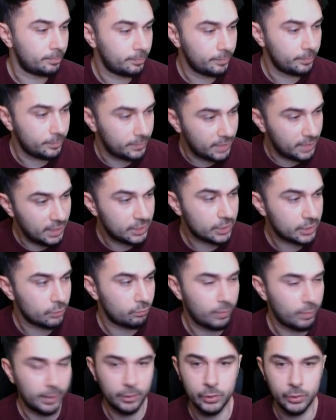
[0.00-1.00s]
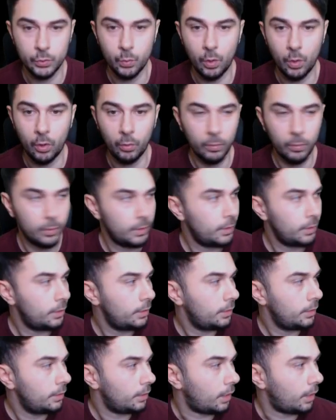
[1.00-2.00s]
decent rank as well.
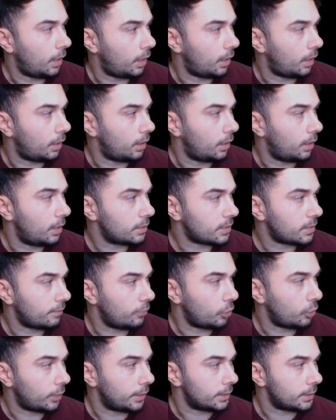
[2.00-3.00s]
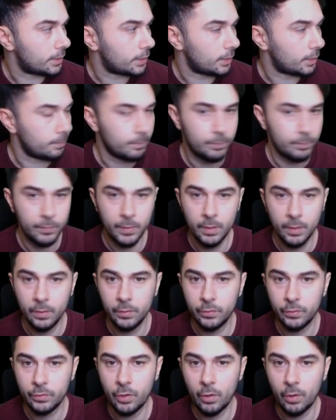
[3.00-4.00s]
Let's have a look at the team.
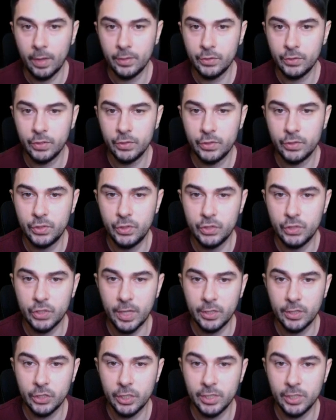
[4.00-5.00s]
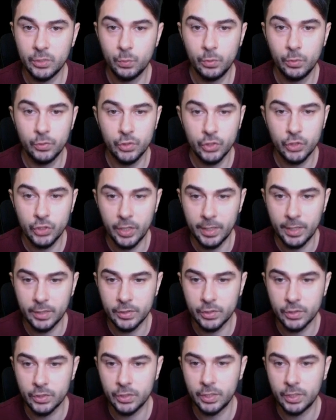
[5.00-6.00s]
So as you can see, Sanchez with
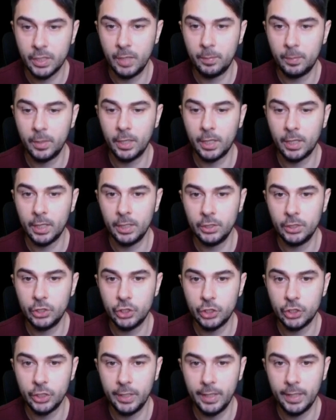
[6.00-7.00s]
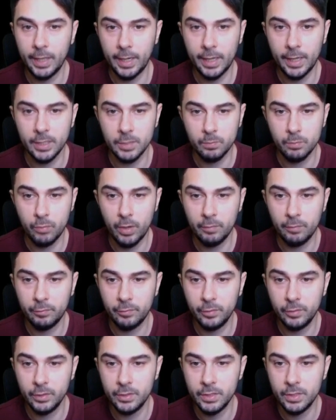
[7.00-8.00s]
6, keeping a clean sheet against
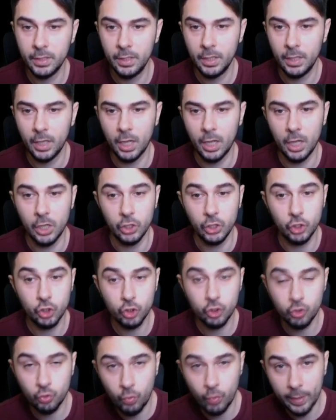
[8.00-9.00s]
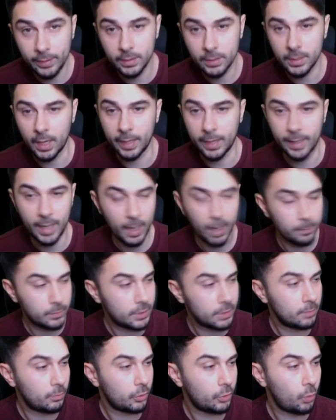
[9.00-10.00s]
Brentford. Trent, I kept
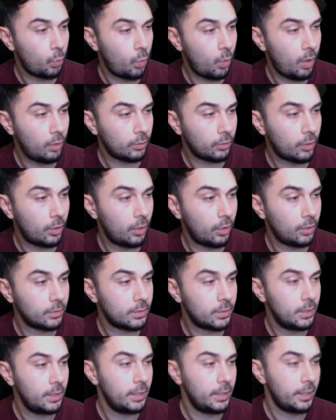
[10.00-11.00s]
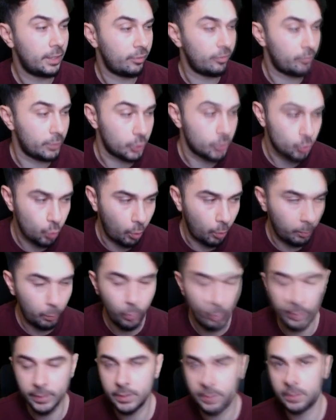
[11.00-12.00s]
him on the wild card, giving me 12
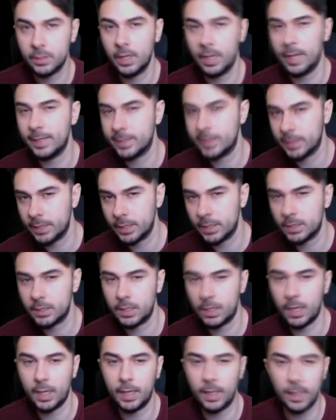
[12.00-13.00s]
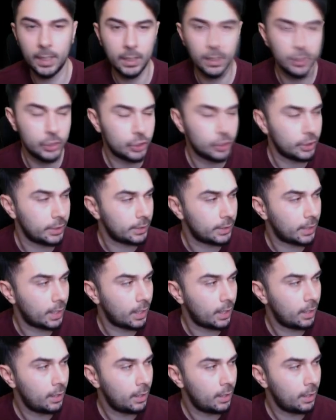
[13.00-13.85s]
points, assist and a clean sheet there.